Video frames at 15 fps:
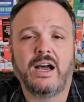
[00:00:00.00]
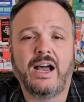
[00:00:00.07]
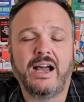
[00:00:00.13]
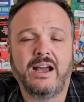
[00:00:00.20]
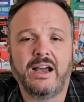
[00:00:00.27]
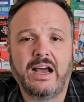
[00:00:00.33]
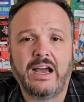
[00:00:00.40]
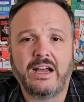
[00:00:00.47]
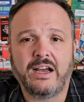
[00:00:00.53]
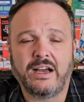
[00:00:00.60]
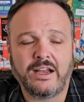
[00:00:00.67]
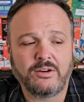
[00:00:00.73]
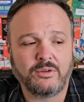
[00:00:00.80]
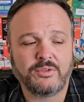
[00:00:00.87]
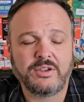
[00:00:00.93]
I
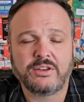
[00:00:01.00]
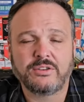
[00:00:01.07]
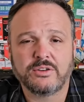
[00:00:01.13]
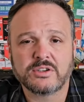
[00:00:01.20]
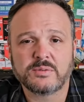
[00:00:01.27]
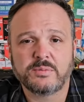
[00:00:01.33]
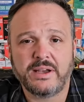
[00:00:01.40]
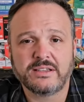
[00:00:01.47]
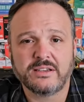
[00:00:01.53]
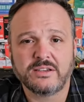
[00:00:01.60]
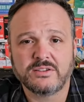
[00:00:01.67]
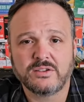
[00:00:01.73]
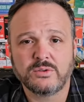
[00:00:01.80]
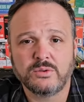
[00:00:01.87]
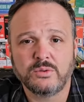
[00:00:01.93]
don't think they're
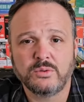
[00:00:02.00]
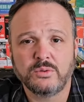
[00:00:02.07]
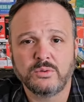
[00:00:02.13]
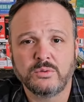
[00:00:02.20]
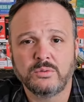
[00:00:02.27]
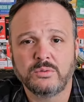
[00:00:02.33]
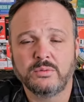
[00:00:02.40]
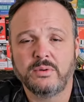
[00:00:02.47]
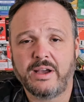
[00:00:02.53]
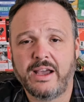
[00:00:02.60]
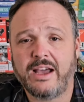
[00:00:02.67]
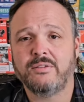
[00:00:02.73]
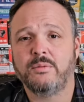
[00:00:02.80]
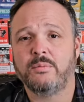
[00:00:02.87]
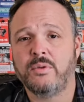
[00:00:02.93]
expected to
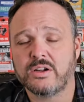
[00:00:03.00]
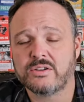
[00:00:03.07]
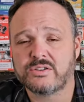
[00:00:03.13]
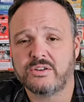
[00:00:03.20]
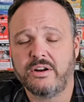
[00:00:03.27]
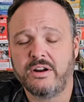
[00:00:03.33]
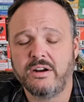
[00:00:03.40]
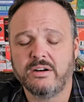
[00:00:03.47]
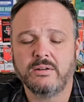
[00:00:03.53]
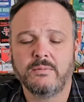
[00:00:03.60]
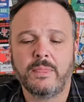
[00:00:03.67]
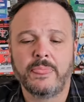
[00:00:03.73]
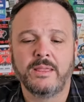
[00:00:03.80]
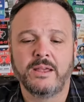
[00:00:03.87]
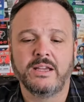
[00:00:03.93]
have a monster
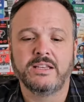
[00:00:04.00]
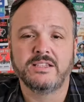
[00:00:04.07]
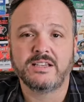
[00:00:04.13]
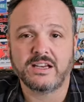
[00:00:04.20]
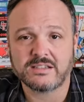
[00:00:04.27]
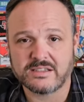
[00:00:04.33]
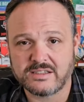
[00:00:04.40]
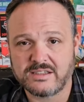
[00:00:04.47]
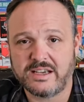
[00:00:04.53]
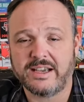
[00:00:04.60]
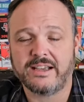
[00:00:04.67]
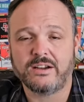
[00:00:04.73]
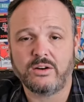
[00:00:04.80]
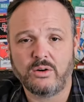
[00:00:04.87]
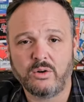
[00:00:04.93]
year. Texas
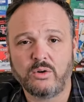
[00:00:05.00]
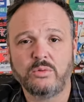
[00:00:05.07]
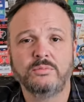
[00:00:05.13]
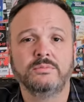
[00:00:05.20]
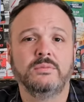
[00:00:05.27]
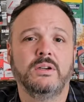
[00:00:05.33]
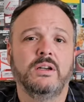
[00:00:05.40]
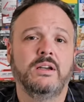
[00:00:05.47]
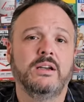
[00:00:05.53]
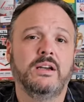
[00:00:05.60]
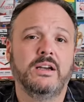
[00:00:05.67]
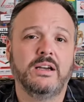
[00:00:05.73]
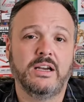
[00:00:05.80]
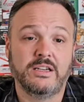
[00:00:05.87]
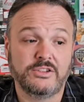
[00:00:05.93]
Tech at home
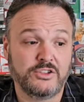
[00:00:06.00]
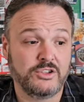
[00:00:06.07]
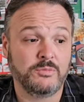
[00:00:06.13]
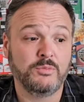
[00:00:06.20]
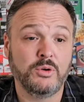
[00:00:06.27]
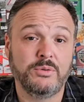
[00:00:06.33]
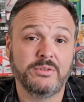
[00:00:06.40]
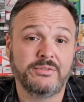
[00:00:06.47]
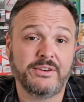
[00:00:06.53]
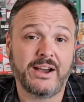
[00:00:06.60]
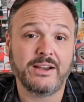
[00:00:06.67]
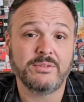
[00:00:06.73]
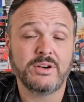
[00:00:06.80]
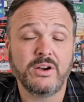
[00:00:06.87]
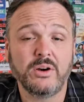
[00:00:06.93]
should move to
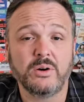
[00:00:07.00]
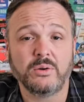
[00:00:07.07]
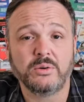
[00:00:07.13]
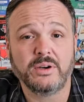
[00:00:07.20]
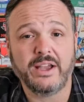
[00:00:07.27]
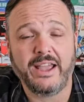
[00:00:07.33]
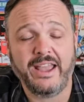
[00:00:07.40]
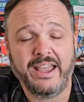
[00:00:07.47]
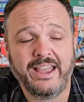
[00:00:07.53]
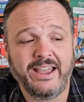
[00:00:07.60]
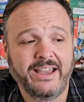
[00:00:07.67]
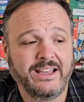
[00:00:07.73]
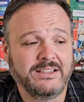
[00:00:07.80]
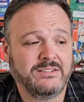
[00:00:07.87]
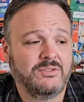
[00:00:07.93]
5-0.
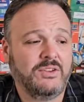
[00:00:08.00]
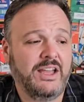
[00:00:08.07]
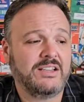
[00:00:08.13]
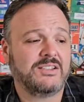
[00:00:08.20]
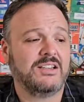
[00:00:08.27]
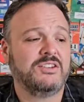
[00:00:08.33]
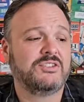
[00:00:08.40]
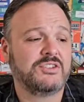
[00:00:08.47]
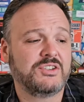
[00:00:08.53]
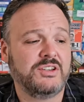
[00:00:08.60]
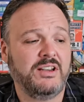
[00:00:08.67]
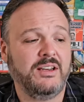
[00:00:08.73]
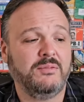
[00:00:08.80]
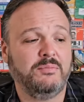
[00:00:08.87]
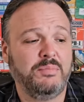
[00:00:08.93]
And that's
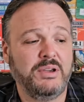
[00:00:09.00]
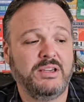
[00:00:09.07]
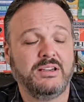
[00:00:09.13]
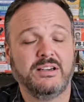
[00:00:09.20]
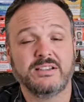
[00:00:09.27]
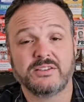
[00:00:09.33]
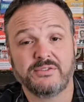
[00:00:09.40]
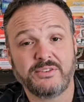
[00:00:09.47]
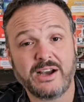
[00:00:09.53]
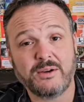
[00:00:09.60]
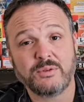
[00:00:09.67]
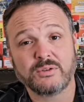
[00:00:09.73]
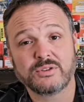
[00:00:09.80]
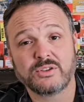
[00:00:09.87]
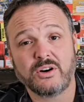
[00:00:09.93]
interesting because a
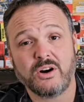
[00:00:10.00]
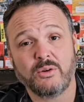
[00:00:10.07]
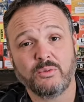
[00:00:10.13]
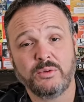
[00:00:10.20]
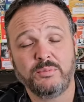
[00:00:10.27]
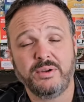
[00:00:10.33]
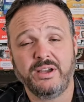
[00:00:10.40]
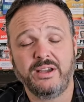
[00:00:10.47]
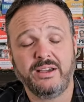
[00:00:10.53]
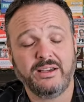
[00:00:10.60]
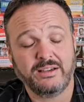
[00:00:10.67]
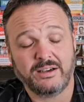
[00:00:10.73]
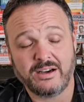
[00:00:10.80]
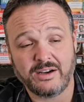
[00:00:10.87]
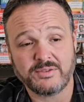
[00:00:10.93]
5-0 start would
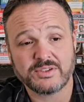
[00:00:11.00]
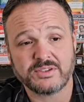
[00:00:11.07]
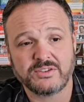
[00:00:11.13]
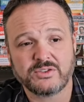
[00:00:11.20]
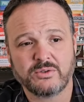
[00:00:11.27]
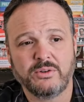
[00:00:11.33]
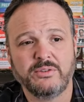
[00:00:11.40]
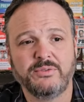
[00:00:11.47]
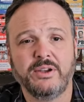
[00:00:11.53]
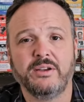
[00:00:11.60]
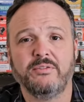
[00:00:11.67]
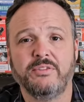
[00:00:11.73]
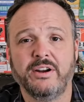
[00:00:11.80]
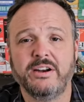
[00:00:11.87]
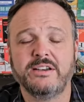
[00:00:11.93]
be obviously
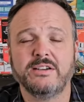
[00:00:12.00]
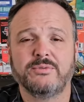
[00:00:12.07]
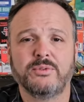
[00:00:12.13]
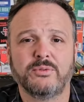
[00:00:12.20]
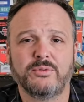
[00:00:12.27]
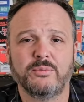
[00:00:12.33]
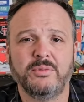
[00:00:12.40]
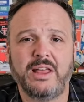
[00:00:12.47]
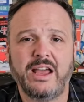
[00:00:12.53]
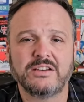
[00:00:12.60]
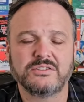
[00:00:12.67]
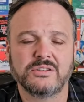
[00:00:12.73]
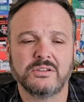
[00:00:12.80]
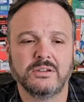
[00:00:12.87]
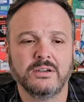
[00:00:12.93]
terrific, very different from
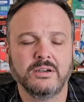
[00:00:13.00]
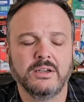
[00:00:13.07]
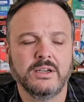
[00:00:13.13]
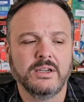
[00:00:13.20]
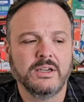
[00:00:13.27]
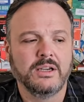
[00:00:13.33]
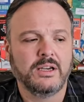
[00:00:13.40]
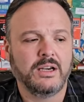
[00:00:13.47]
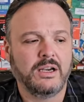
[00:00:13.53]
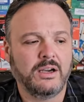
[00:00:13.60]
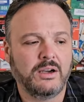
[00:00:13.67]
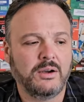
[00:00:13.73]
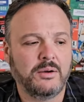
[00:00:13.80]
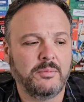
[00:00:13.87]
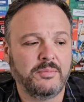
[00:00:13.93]
last year.
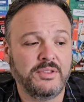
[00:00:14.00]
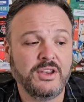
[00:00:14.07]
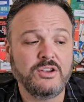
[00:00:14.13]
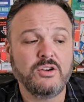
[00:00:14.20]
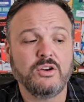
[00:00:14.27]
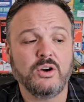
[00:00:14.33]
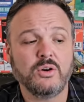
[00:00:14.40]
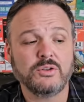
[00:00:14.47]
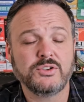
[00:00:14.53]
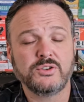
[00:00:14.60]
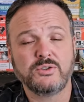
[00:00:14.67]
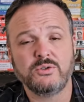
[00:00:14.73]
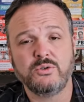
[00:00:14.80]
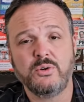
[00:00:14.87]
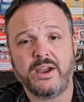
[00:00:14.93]
Then you go
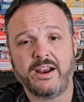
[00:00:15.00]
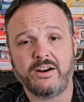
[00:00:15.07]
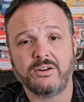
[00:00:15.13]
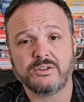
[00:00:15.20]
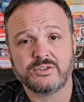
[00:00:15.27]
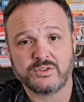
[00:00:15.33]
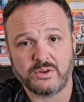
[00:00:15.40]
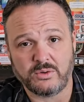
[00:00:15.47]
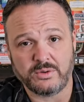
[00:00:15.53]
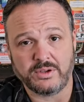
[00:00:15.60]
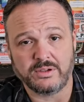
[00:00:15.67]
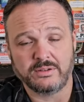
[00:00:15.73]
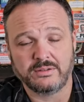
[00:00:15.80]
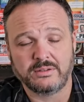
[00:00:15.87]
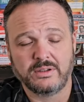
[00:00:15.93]
to
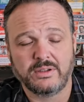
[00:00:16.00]
Arizona.